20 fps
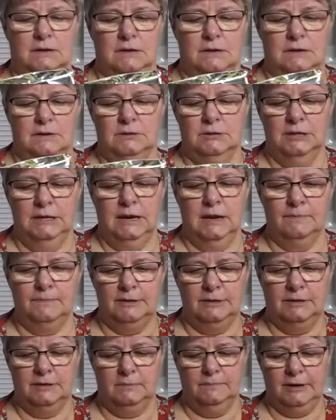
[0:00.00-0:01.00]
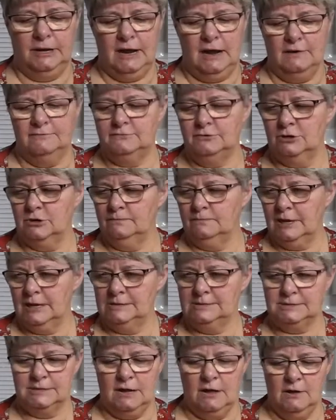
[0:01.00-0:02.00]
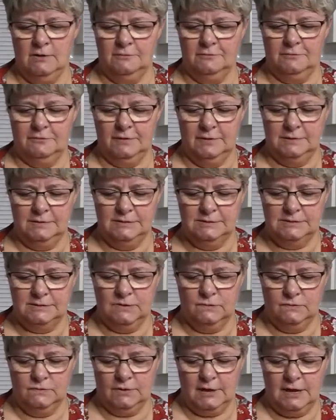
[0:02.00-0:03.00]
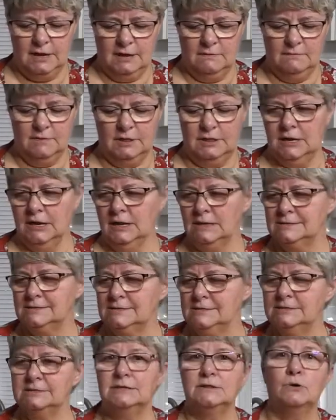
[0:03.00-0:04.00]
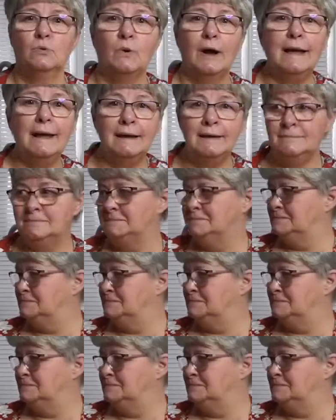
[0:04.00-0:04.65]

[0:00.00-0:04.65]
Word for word: clean up a little bit after myself so that everything isn't in the way.